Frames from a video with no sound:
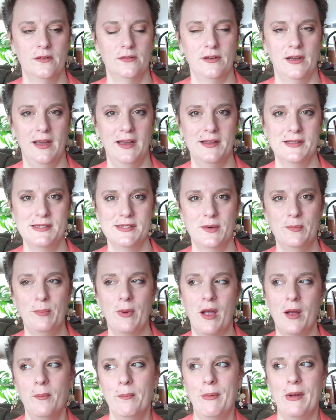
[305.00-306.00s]
right? Because our,
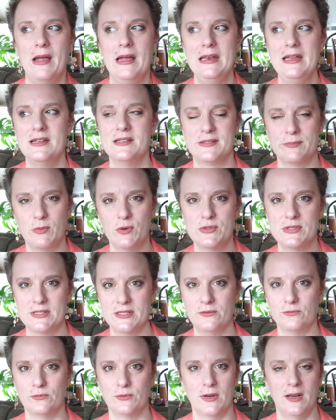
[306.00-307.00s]
our body is
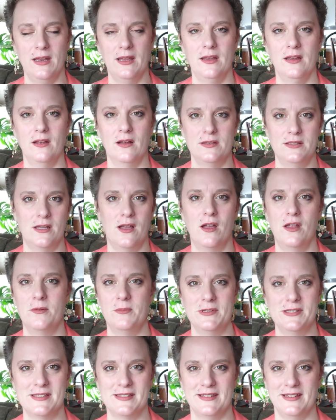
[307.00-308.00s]
mostly running
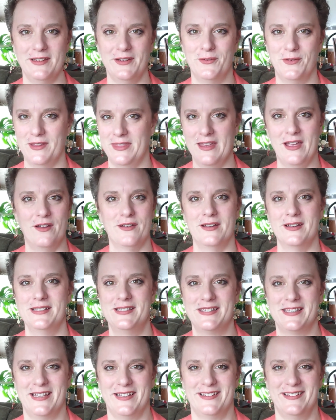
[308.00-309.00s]
autonomously without
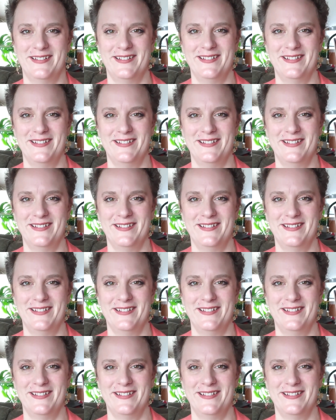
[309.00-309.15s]
us.